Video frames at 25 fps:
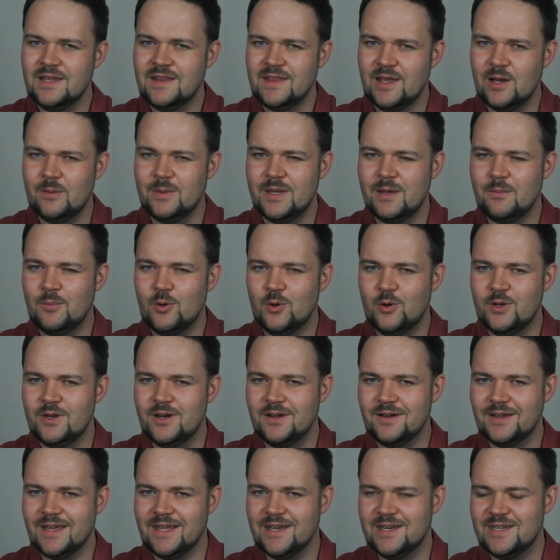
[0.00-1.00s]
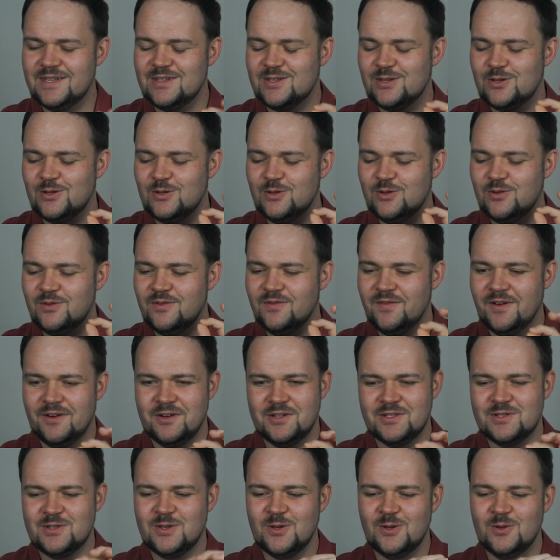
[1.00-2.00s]
That'll be a point I'll get into
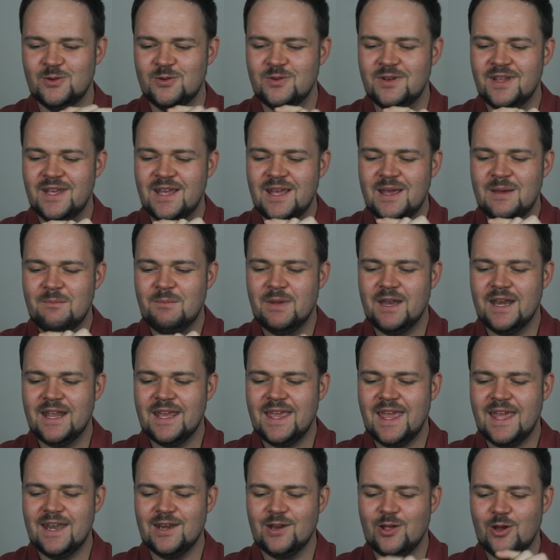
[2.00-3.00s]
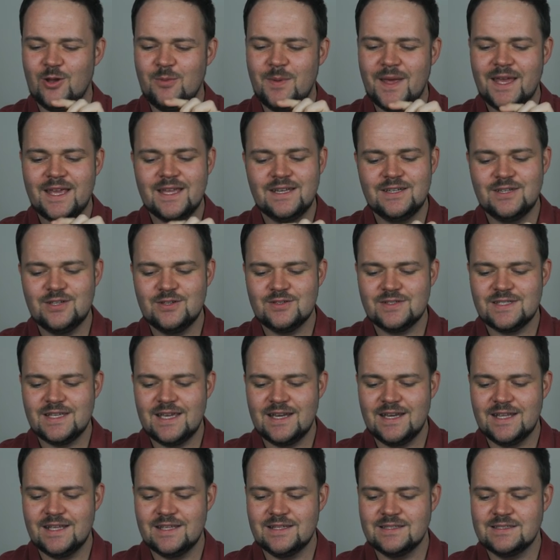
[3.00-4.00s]
very soon. But again, go back into your
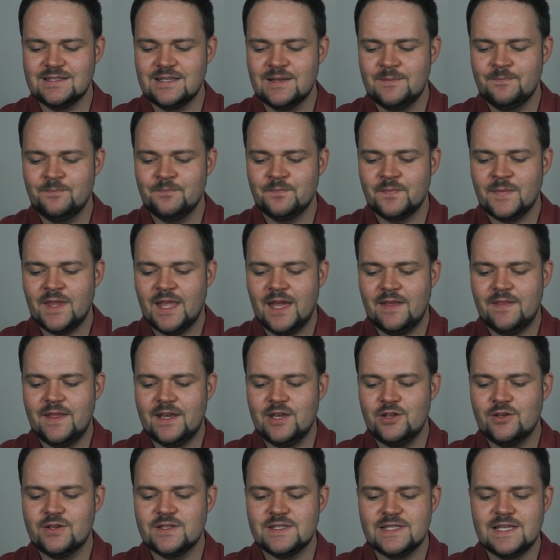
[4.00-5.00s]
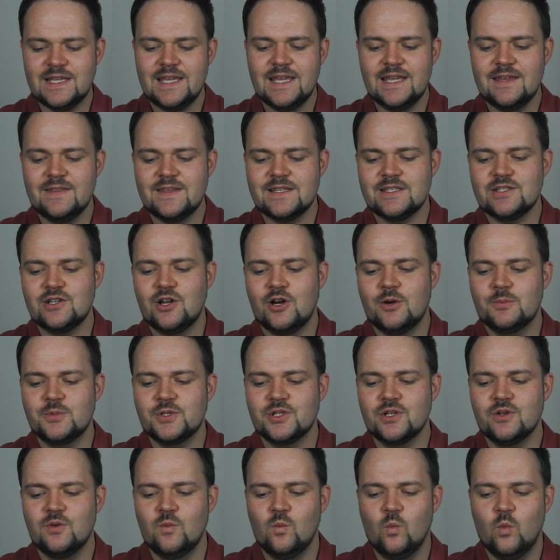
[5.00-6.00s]
settings, and then you can see here there's an
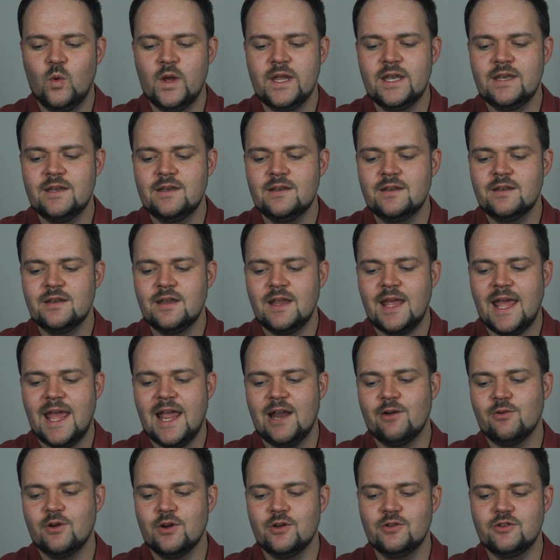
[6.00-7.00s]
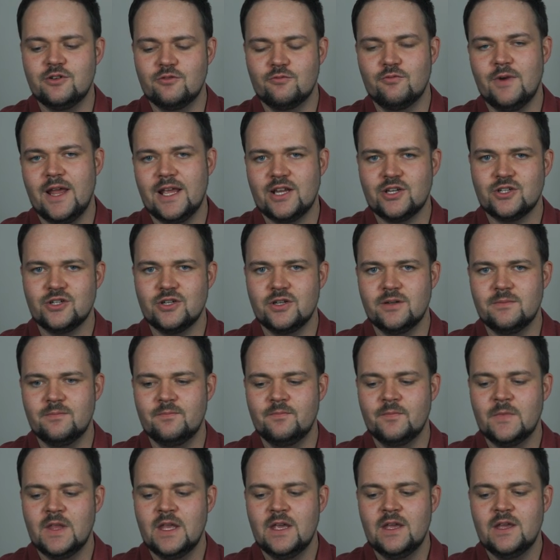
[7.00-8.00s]
option, wind arrow direction.
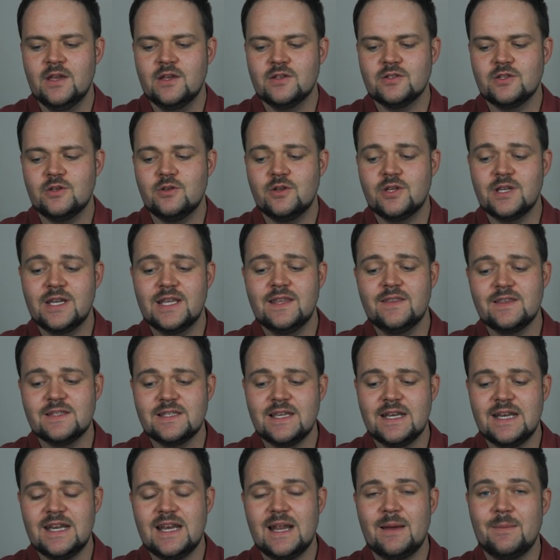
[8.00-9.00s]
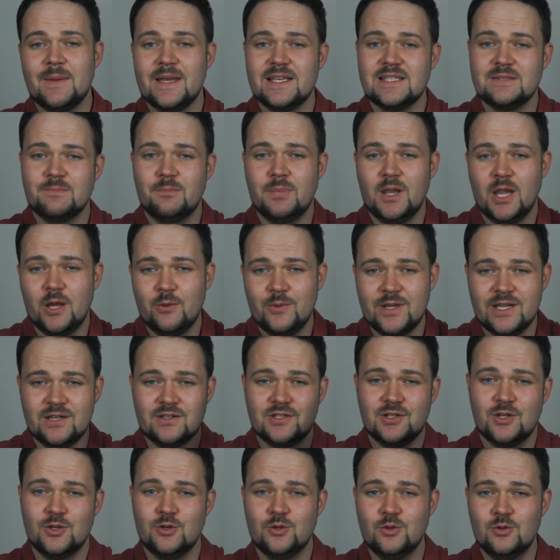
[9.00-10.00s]
So you can either set it up as blowing
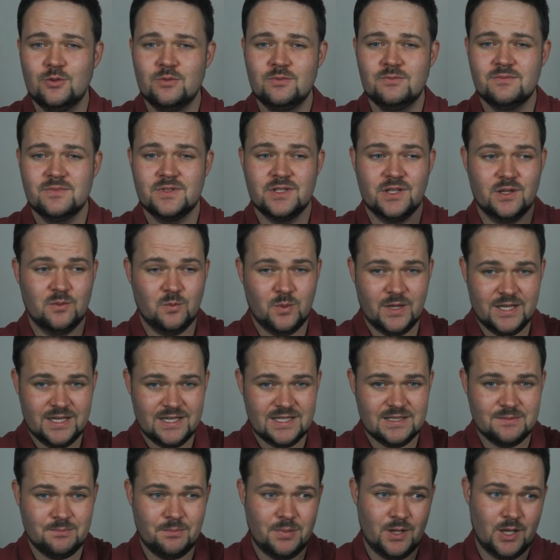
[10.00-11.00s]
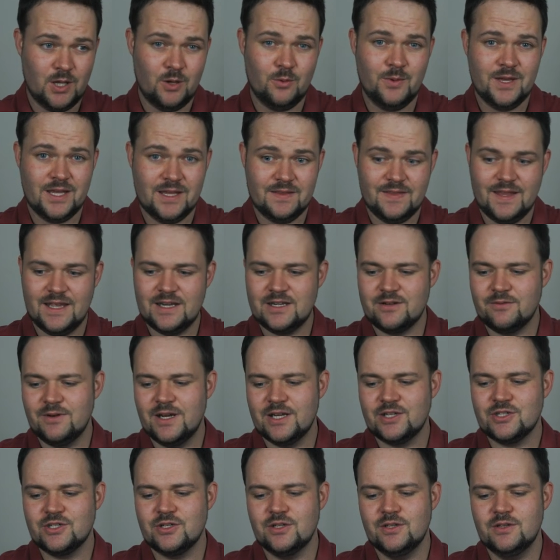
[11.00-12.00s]
to, so the wind is blowing in that
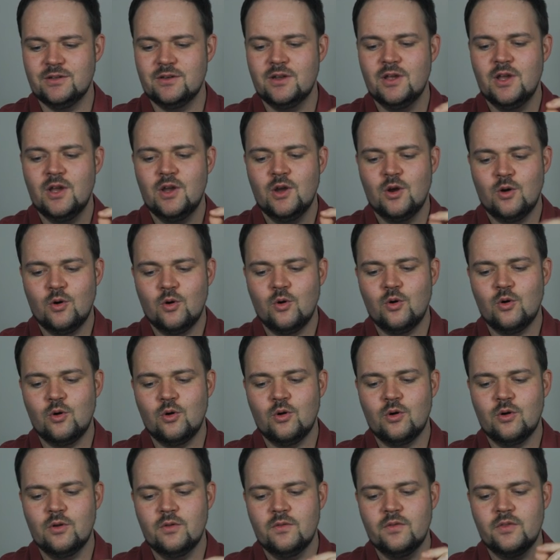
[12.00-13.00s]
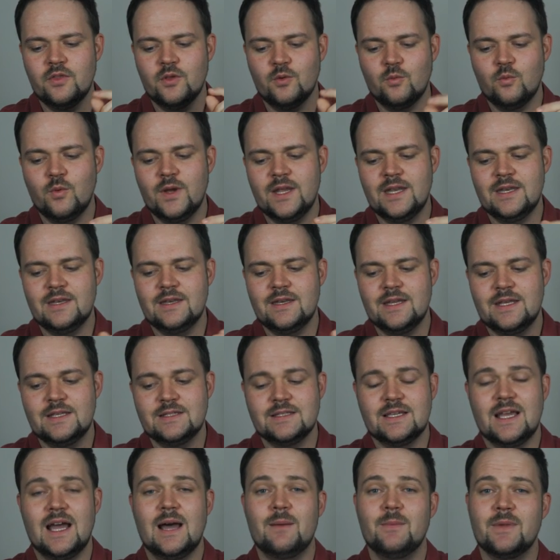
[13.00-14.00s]
direction, or the wind
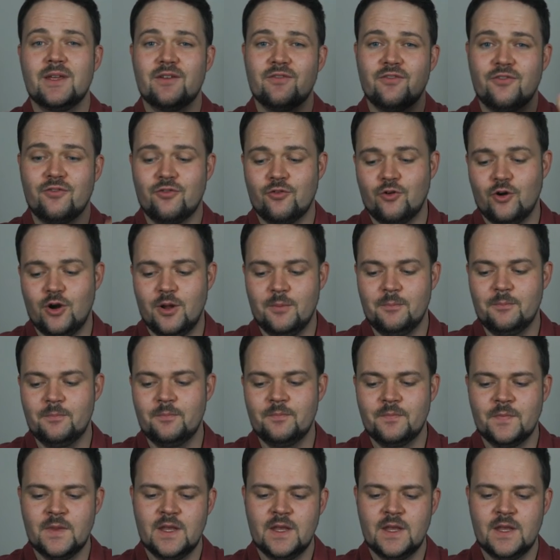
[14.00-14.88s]
is coming from.